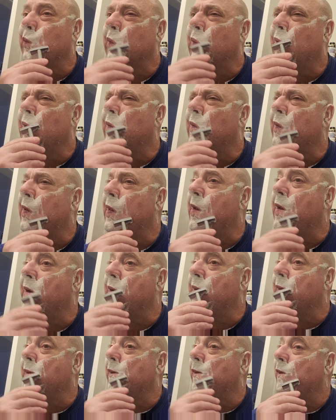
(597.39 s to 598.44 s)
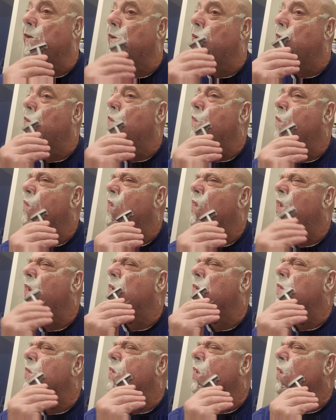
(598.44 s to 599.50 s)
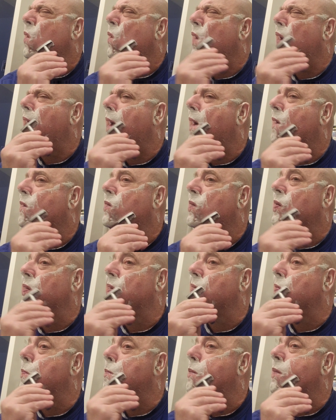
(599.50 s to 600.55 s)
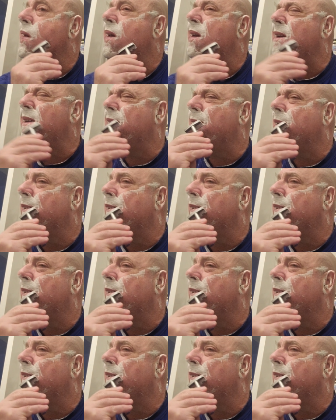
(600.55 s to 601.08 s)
Go over here. I'm going to go out a little bit